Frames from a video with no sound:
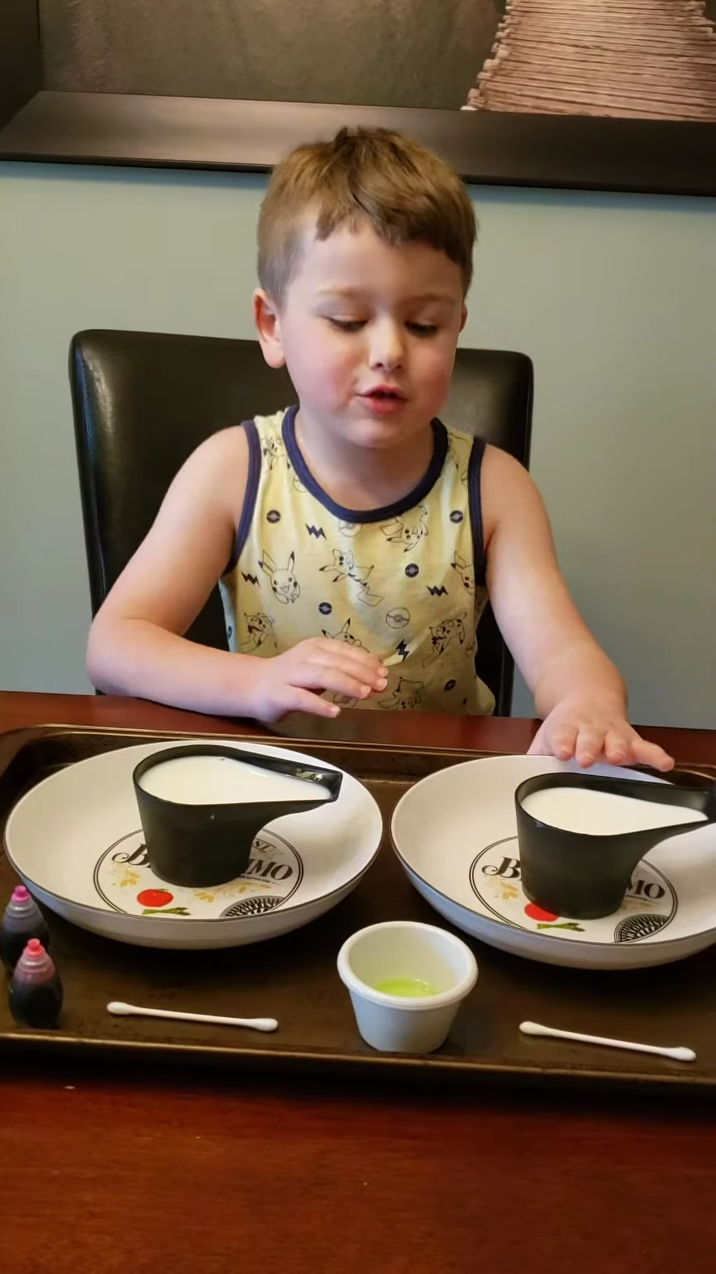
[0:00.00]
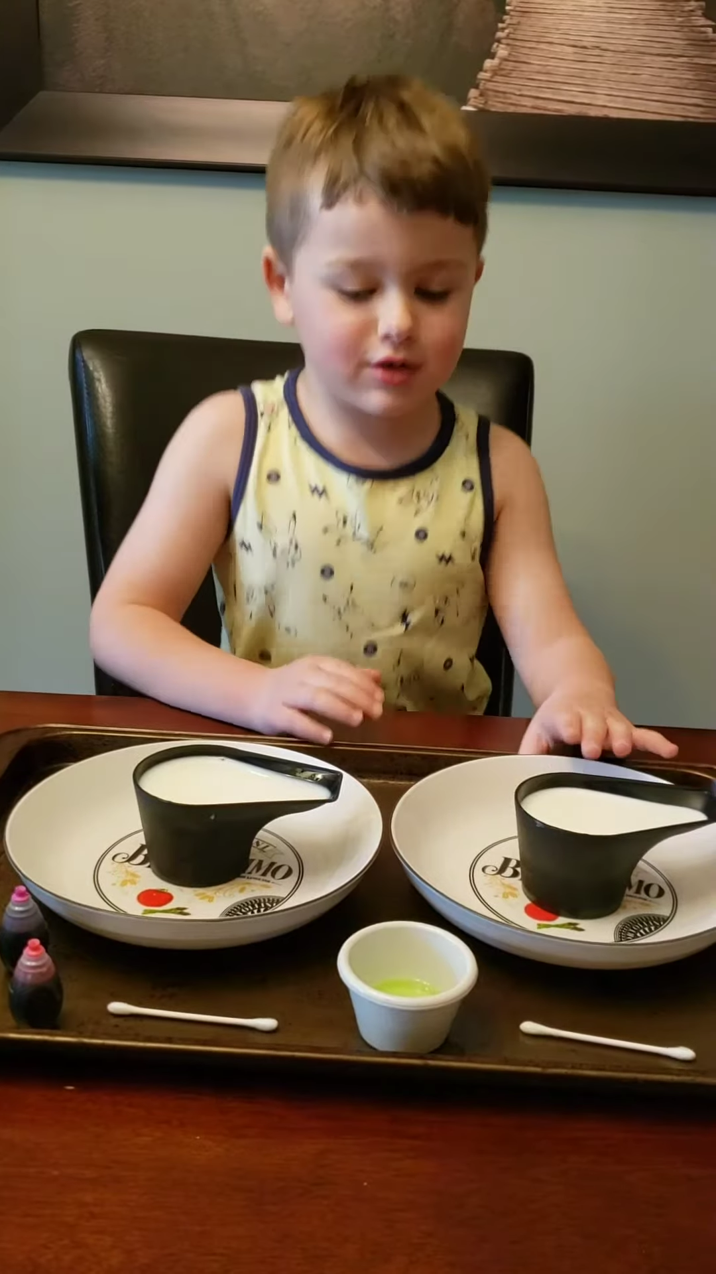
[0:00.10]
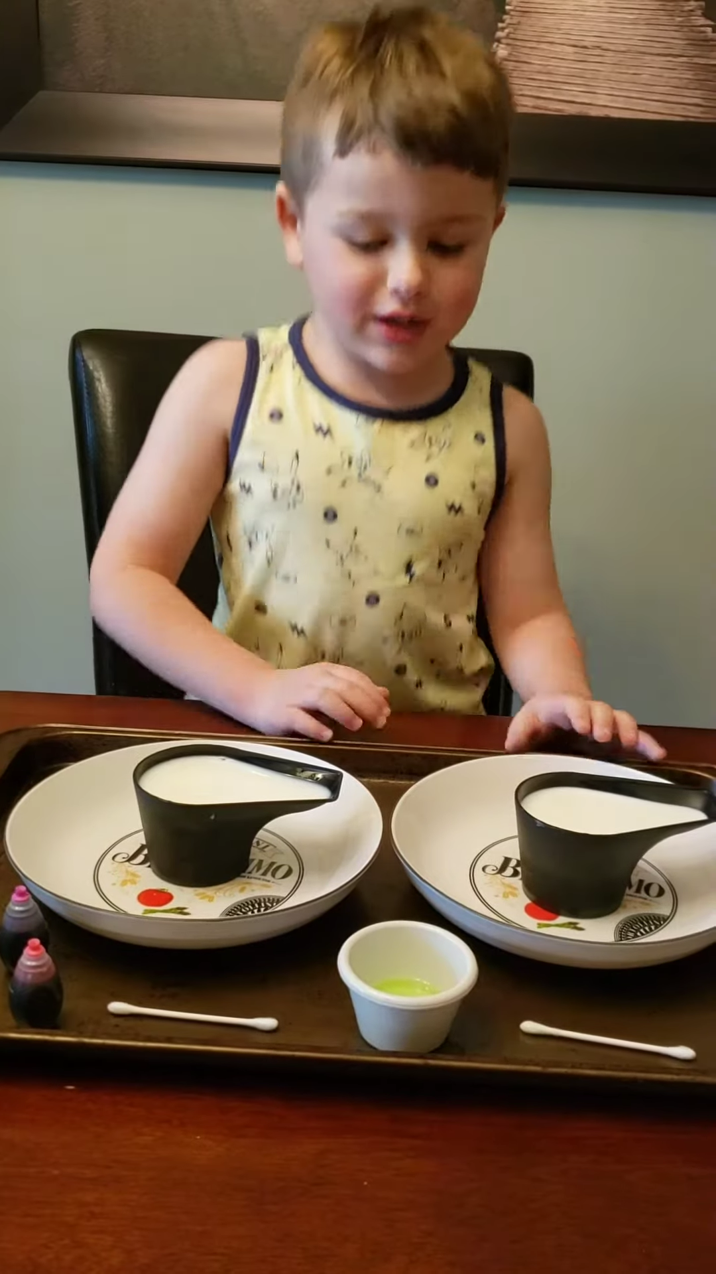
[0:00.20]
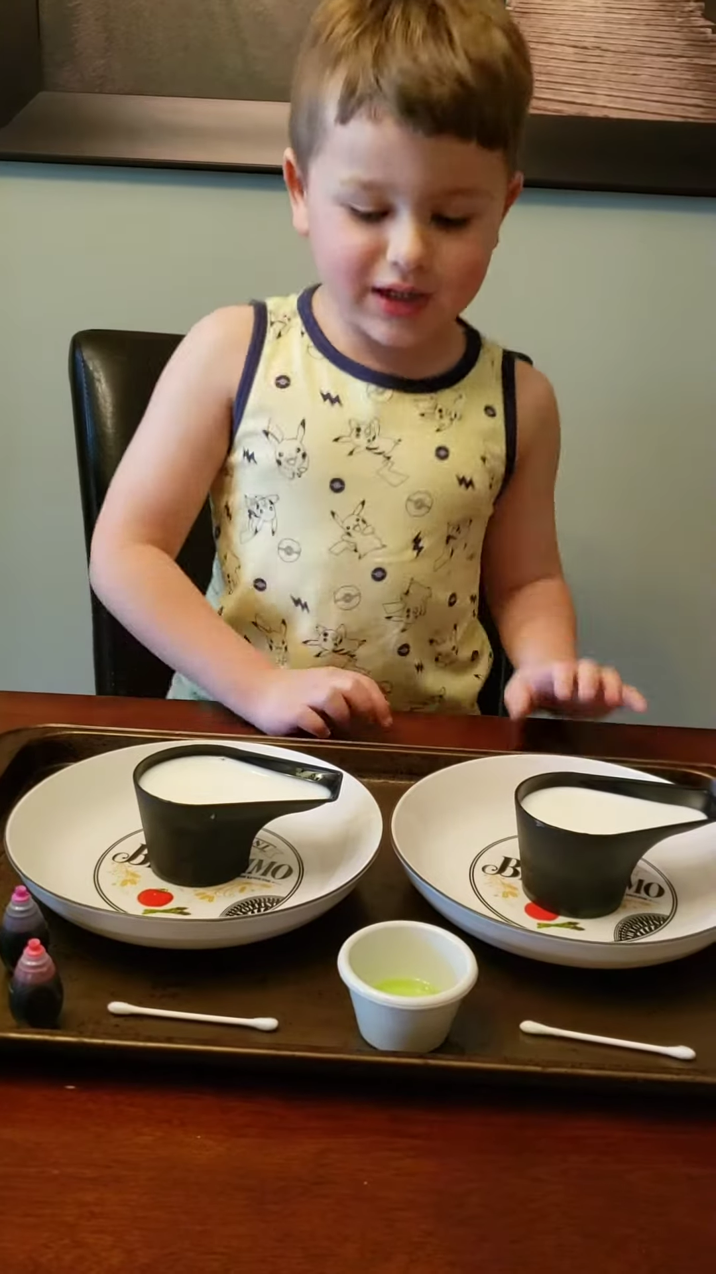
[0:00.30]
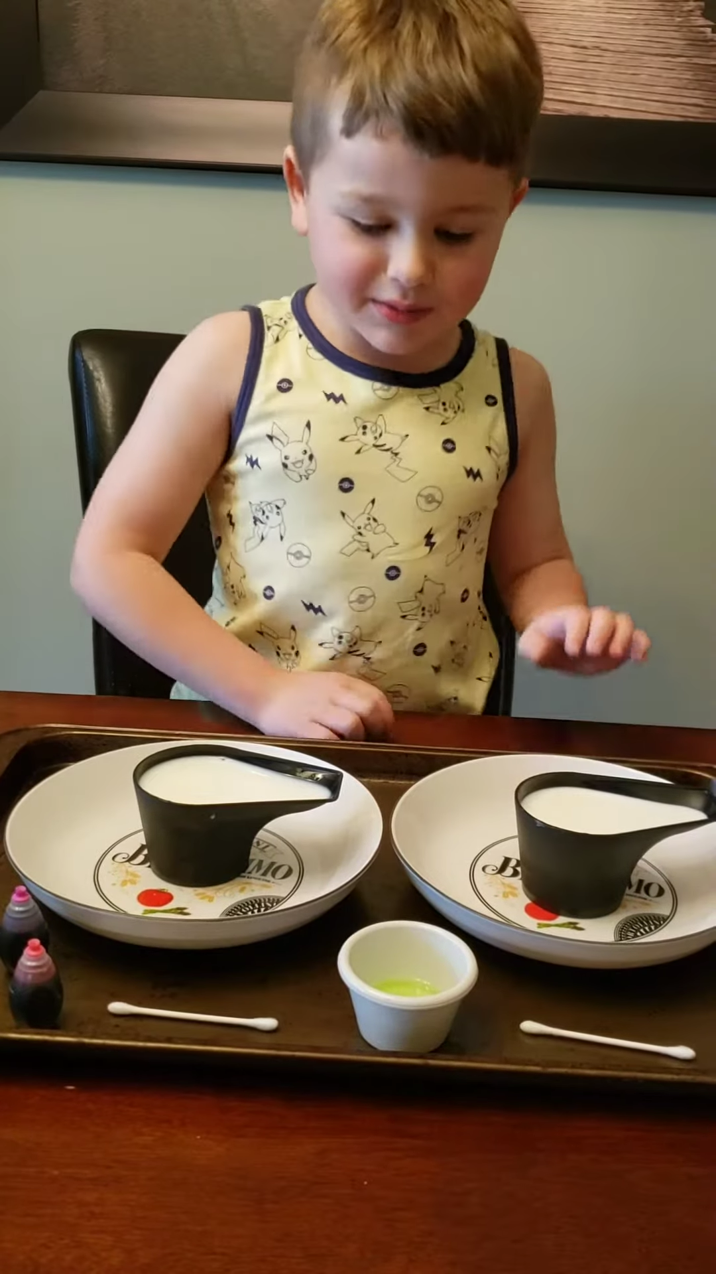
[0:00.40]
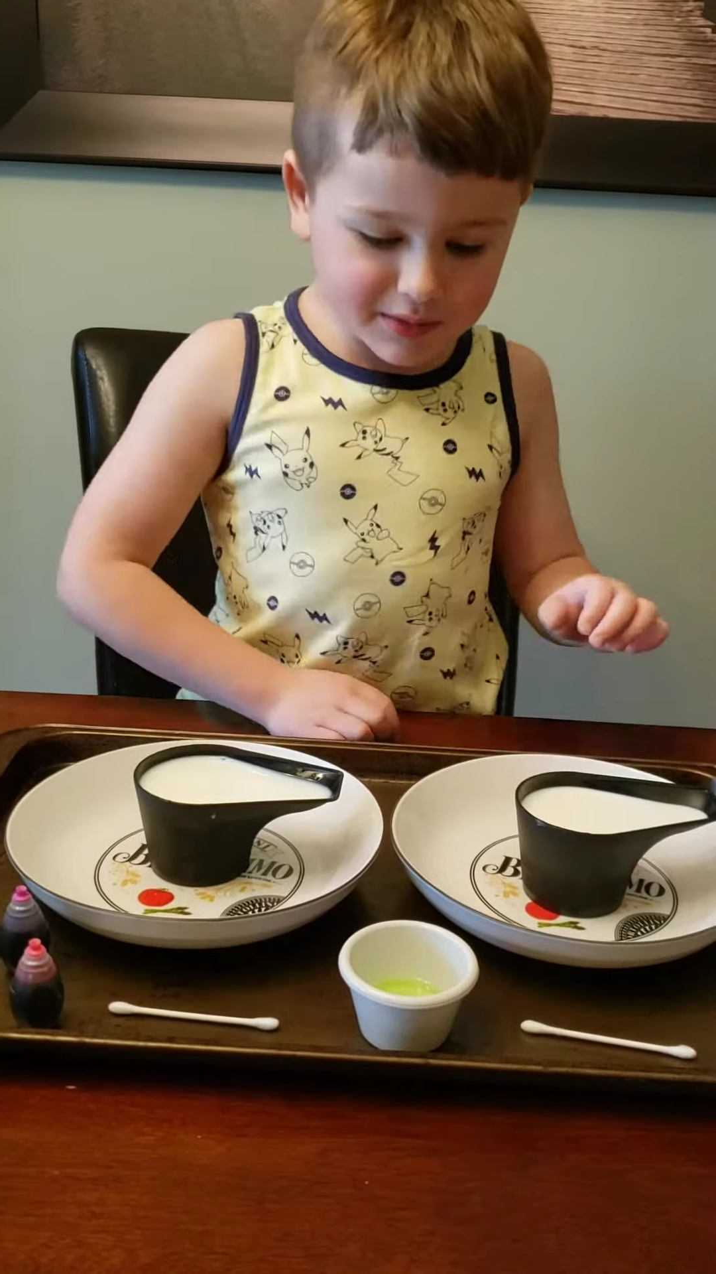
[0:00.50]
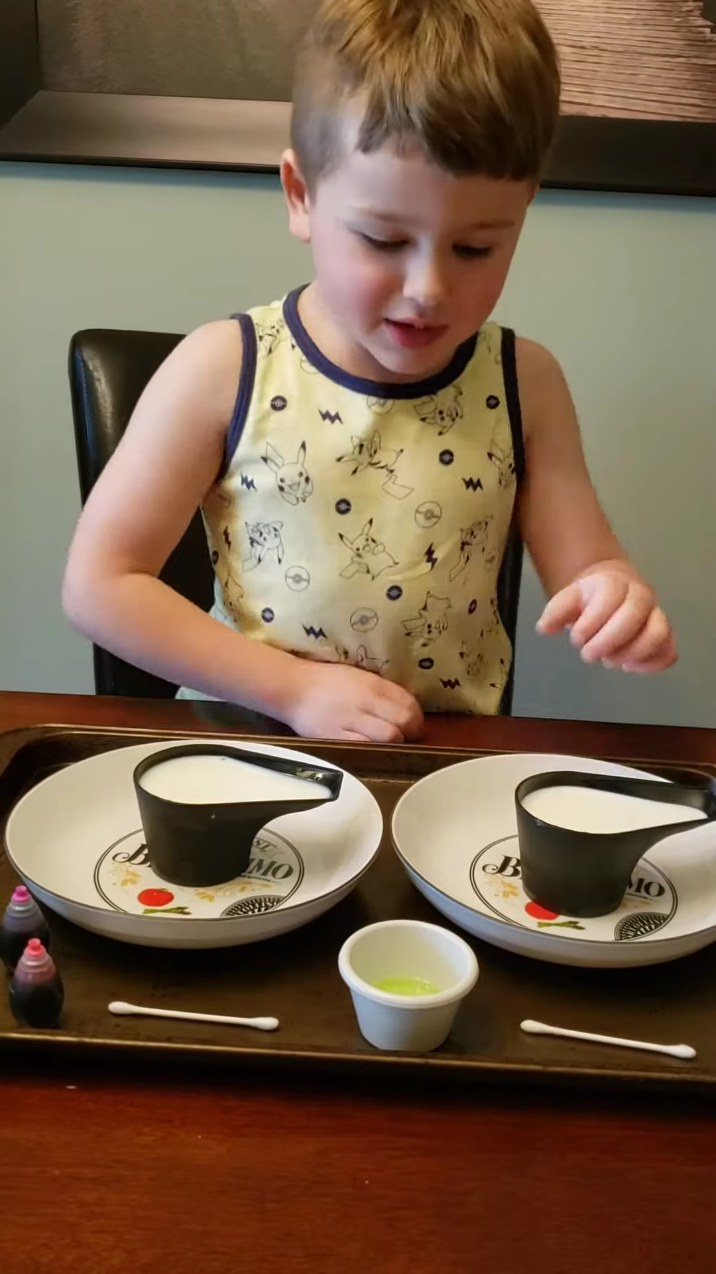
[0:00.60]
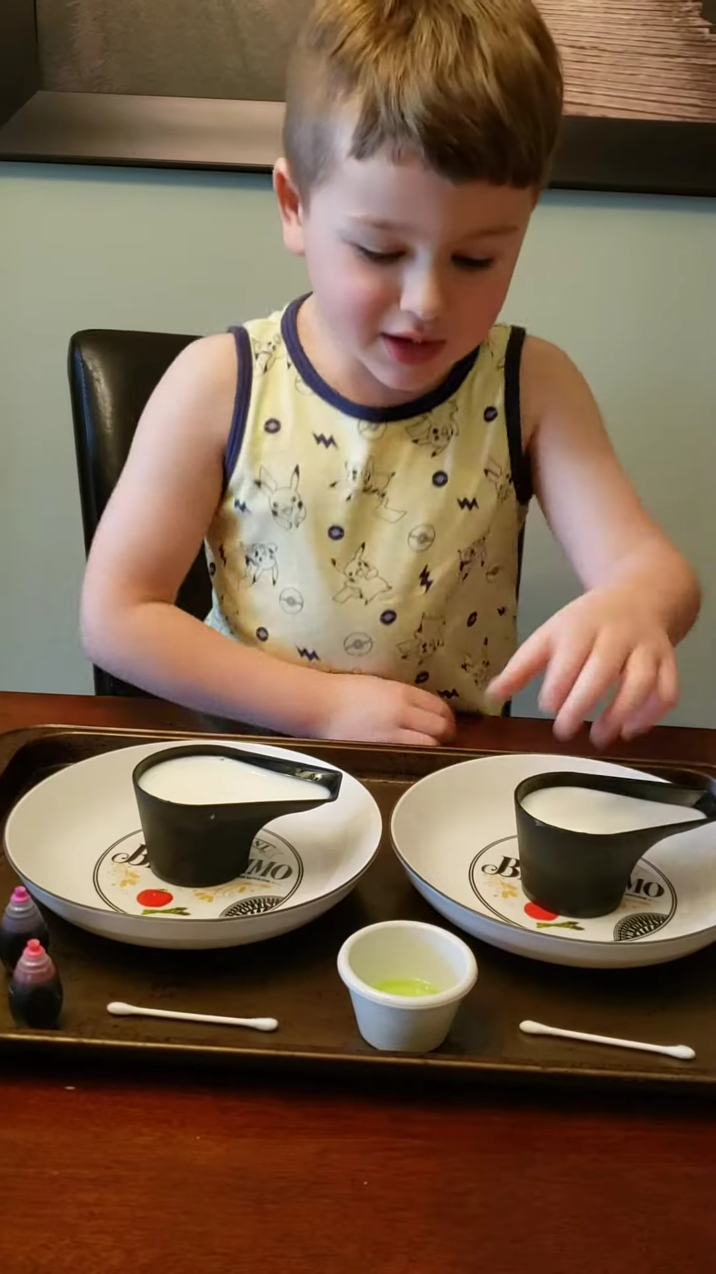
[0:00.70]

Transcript: cream,